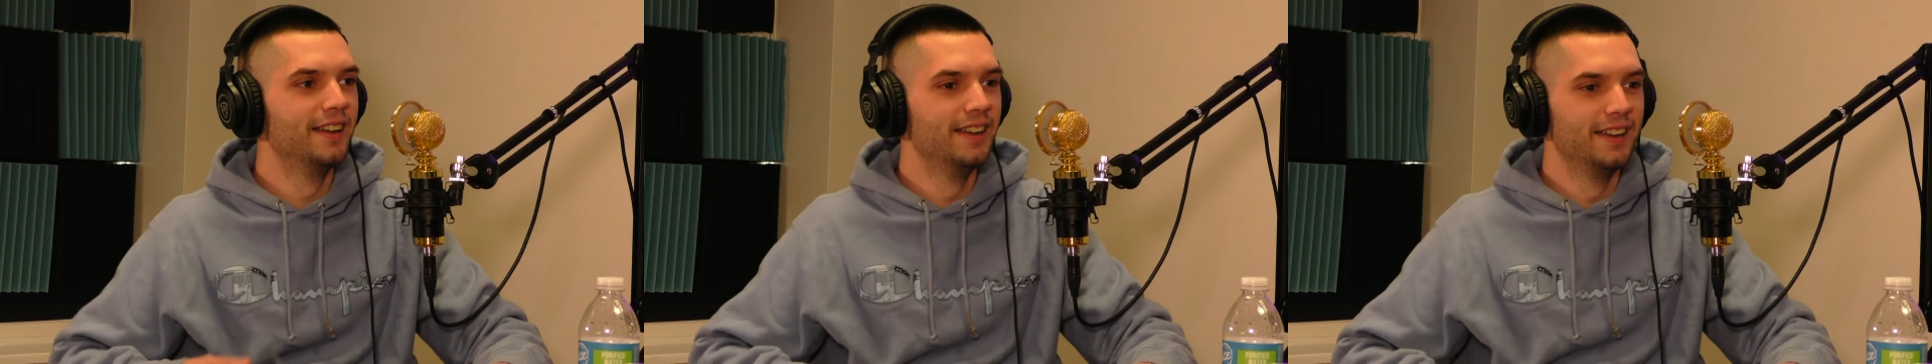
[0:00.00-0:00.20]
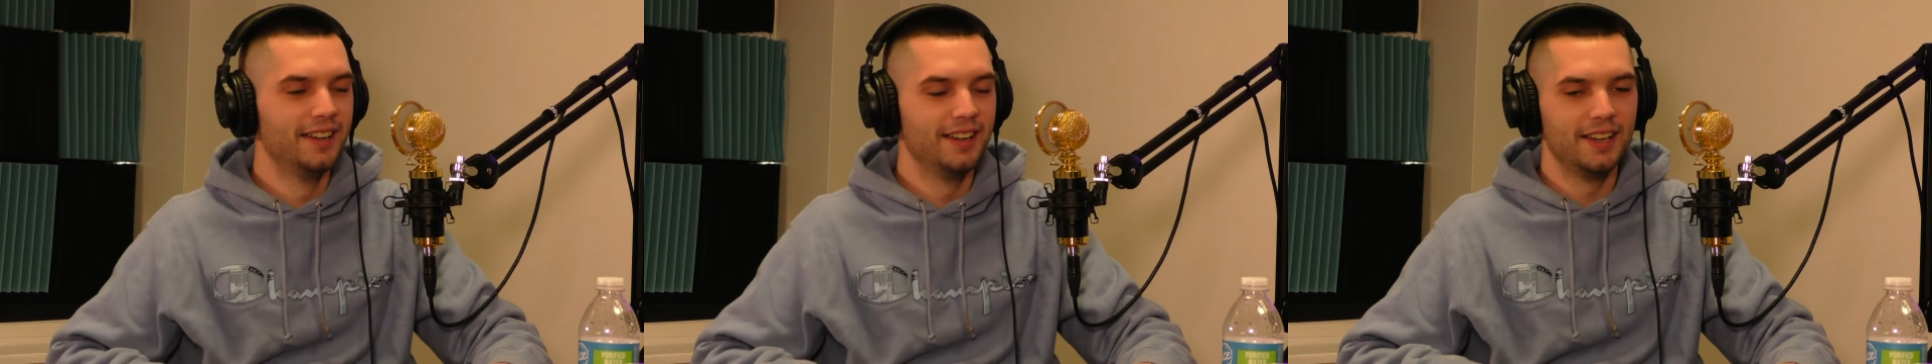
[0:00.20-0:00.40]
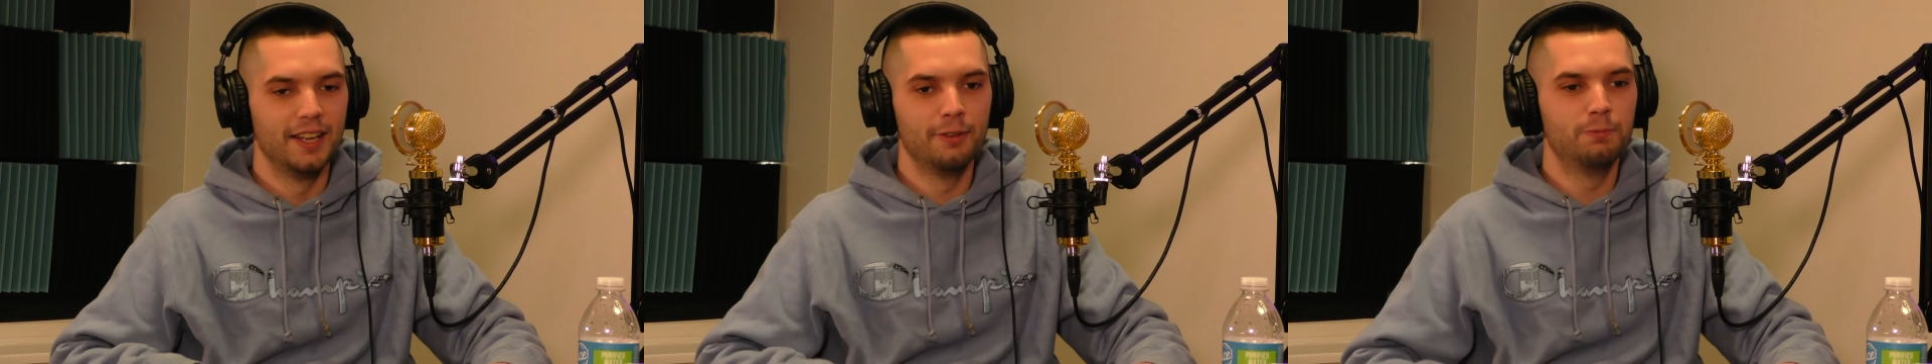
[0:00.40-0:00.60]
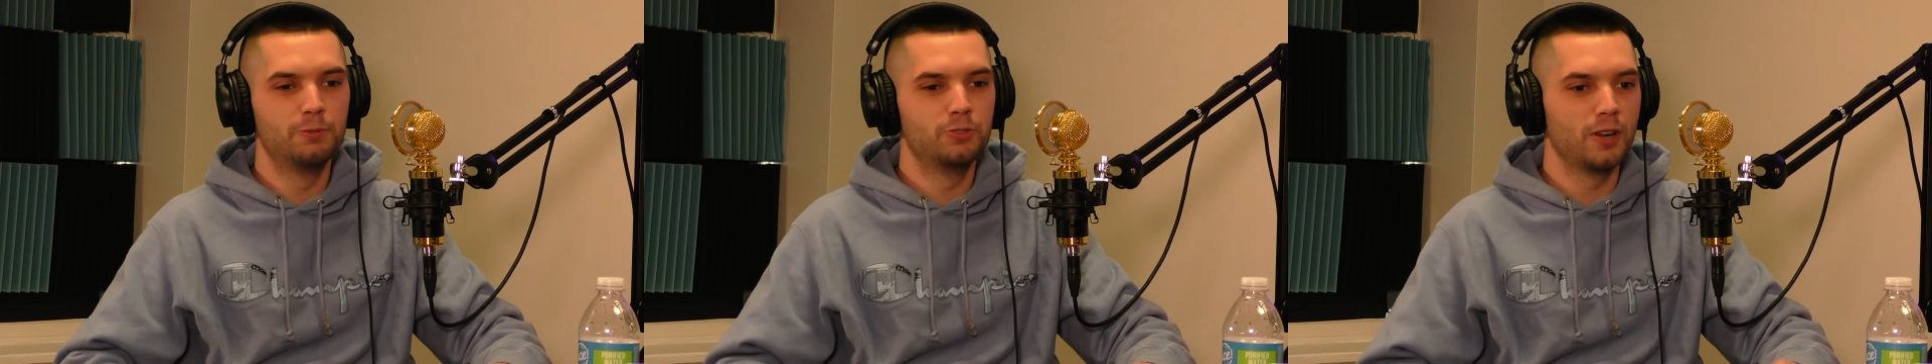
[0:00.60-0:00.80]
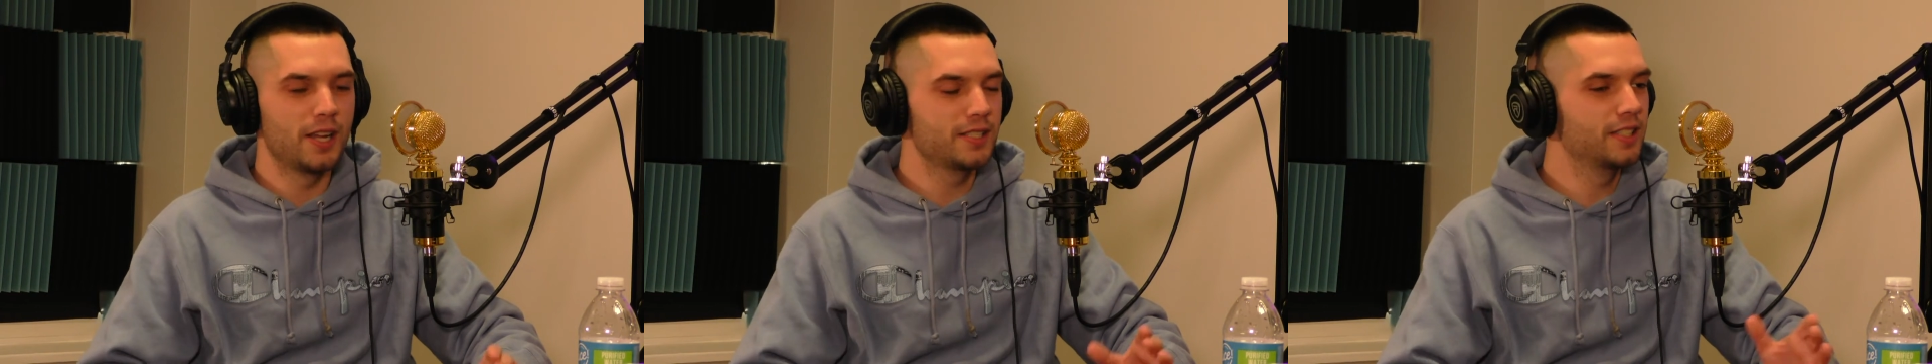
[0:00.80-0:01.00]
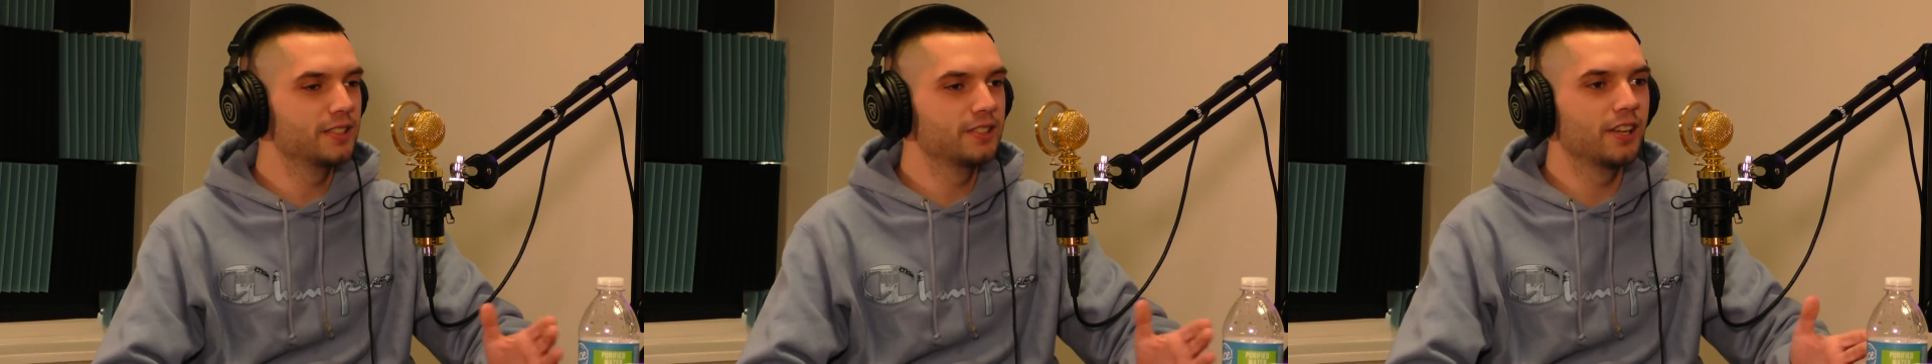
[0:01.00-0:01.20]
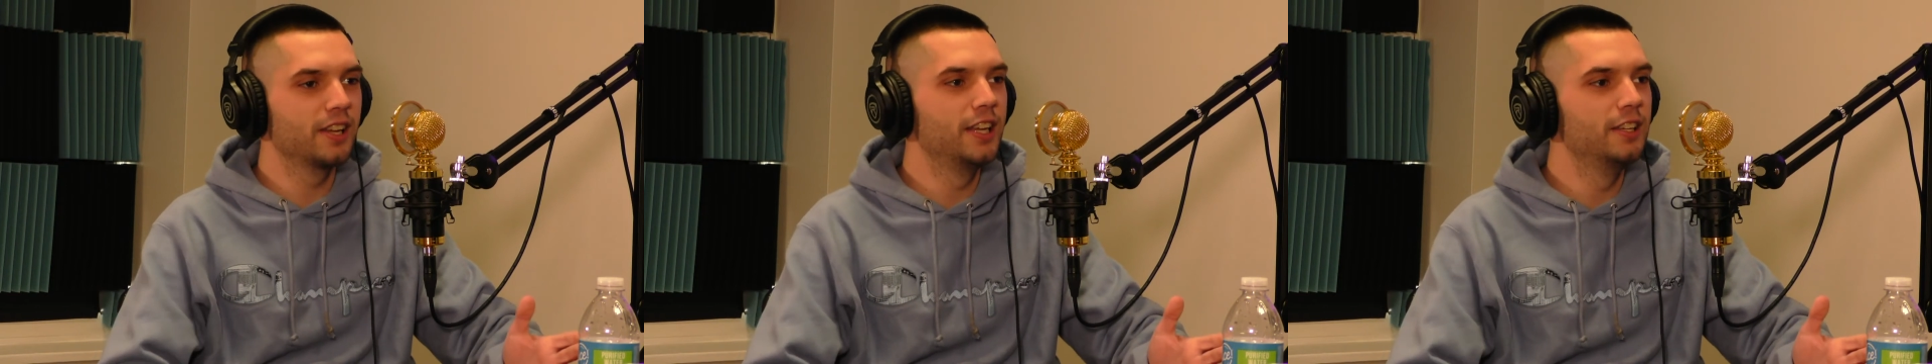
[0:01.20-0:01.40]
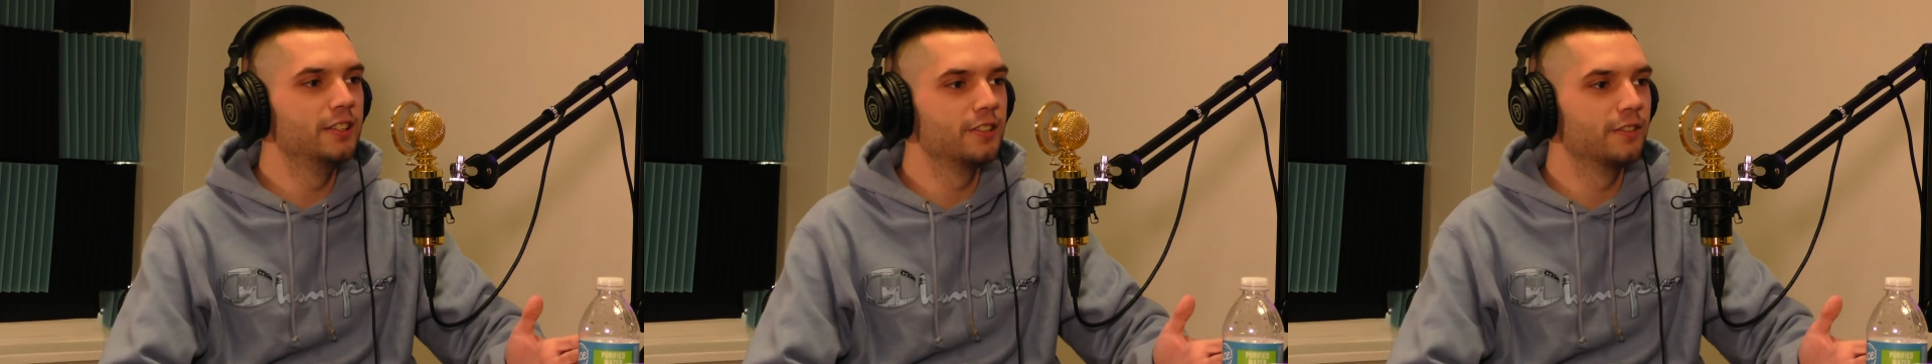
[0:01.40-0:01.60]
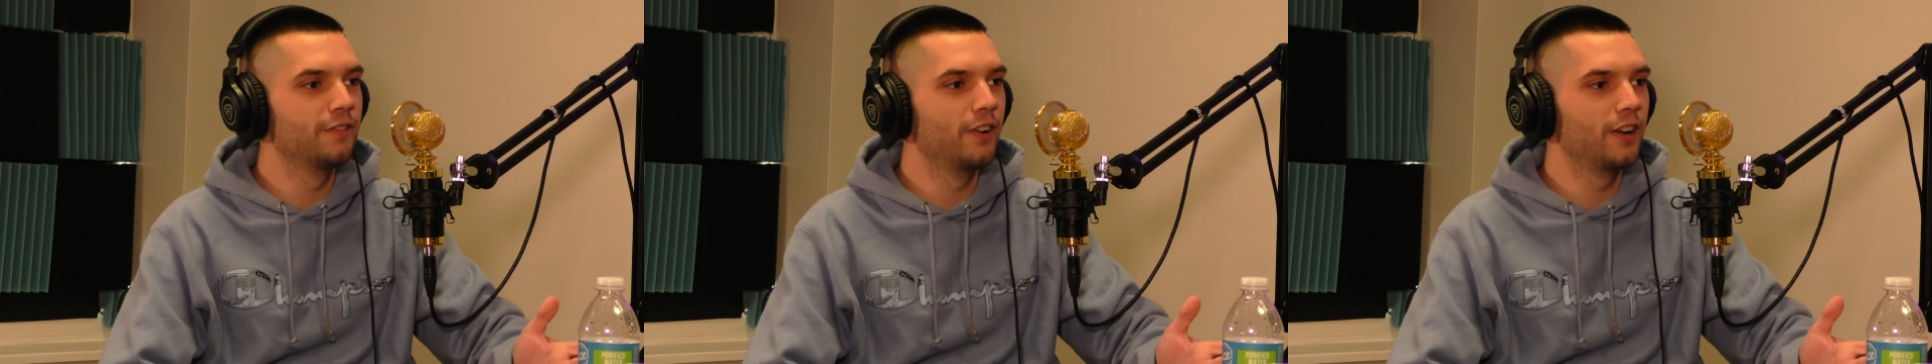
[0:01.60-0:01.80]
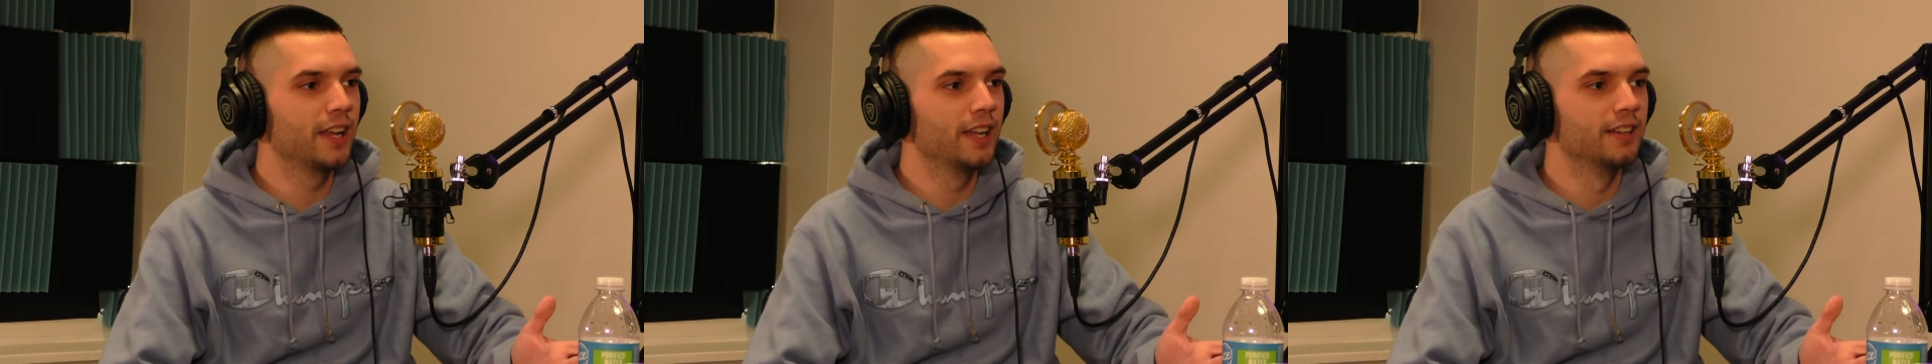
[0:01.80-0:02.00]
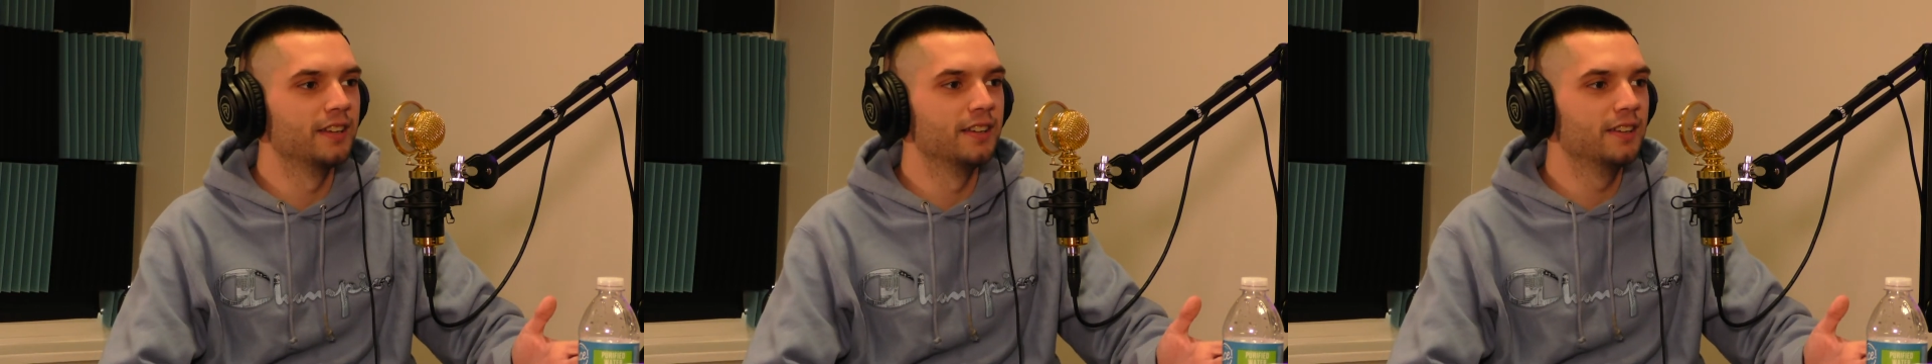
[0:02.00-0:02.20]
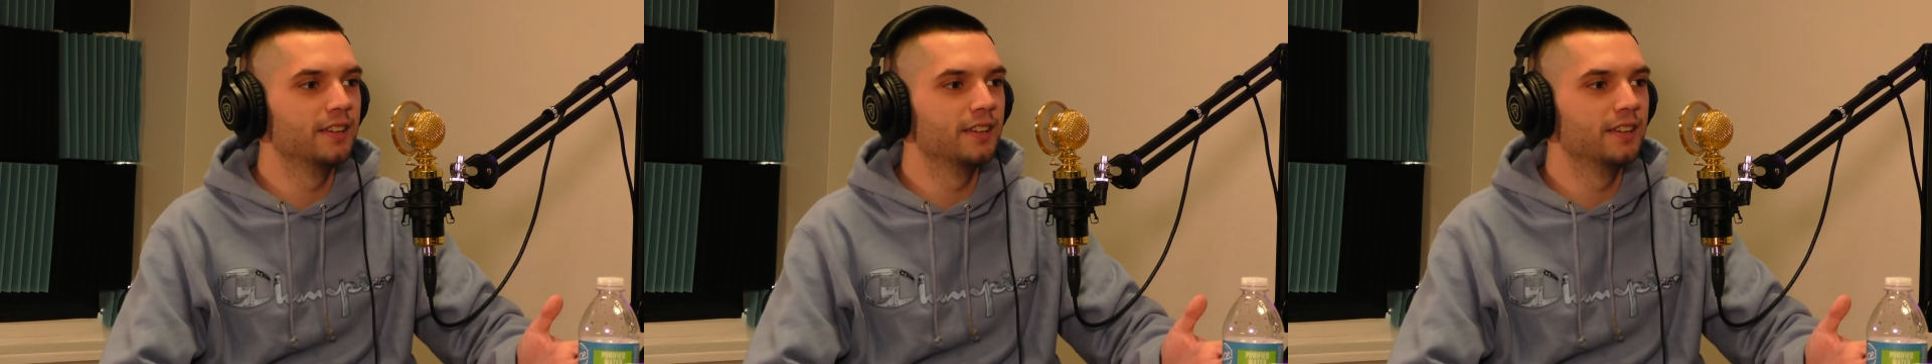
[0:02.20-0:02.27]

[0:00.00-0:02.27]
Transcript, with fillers: He dresses like he's a fucking.